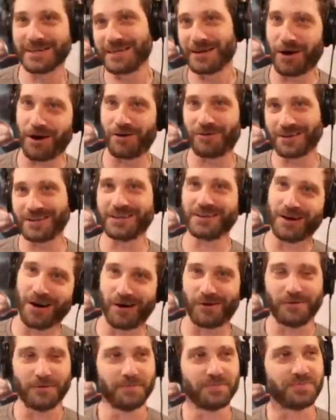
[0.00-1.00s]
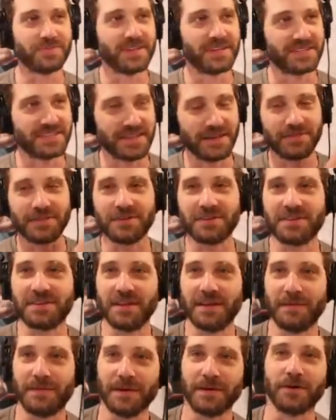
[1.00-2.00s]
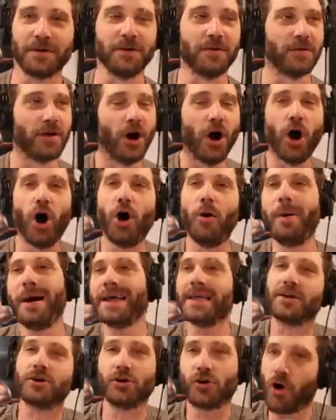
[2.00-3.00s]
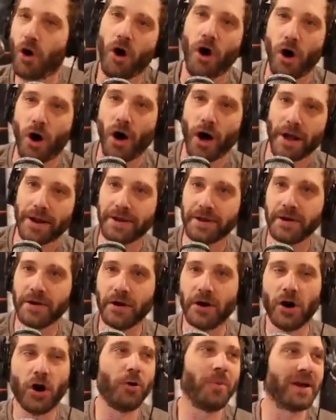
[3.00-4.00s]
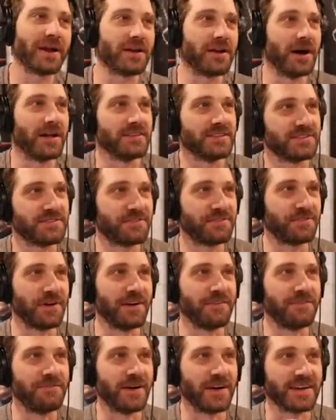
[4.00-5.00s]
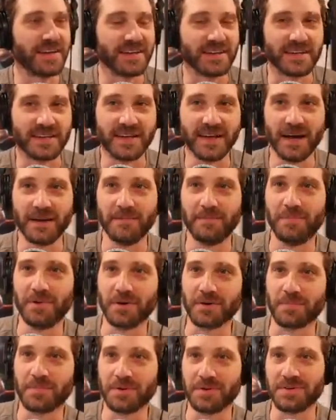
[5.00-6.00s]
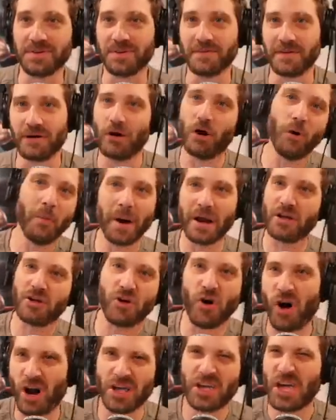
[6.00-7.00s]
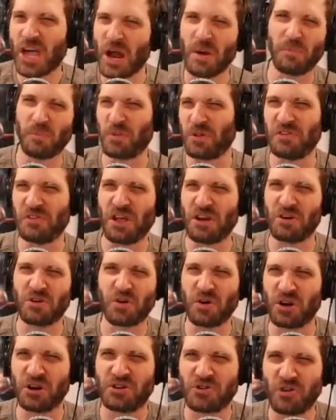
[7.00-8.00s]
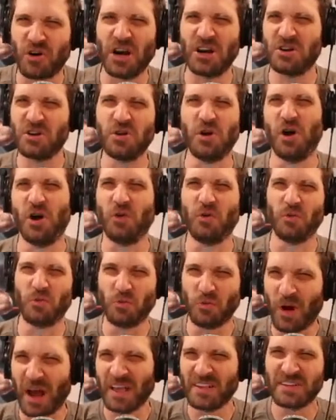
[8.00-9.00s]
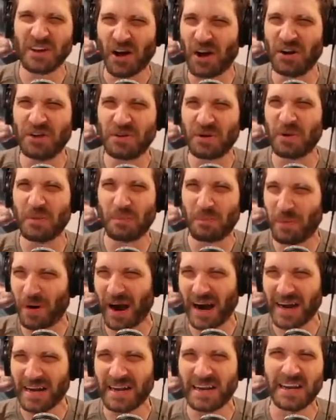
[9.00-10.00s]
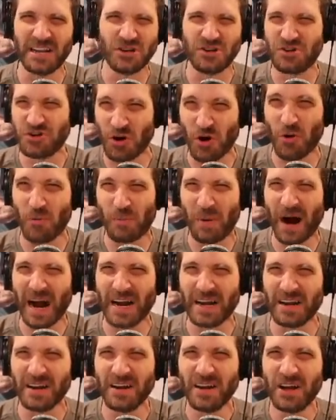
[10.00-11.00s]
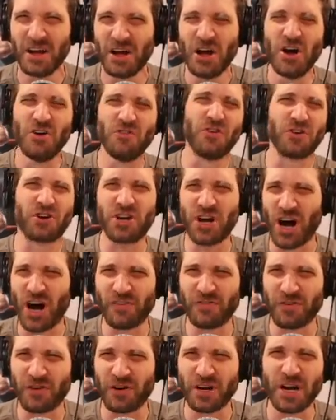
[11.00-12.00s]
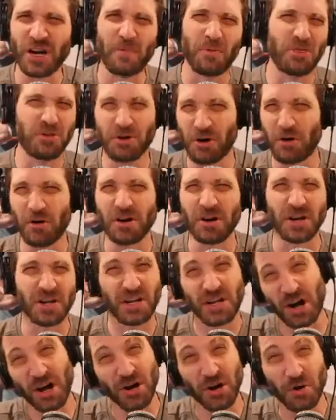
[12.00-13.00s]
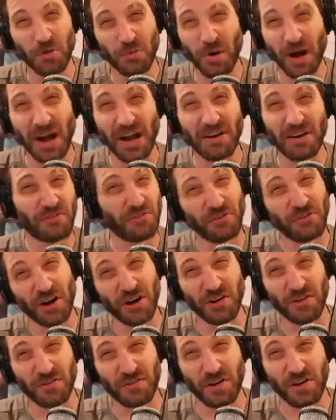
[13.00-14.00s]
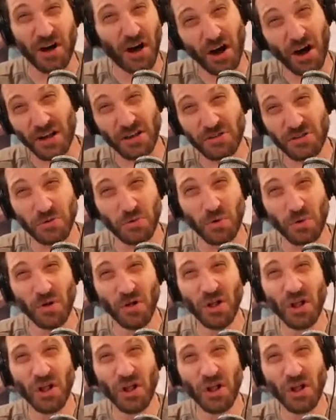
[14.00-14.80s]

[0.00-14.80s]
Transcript: Oh. Let's see if they're going to. Oh, my God. Oh, my God. This Fred fucking Guttenberg pussy over here. Oh, my God. I can't believe that you're going to try to arrest Hunter Biden and Joe Biden for covering up throwing a gun away in front of a high school.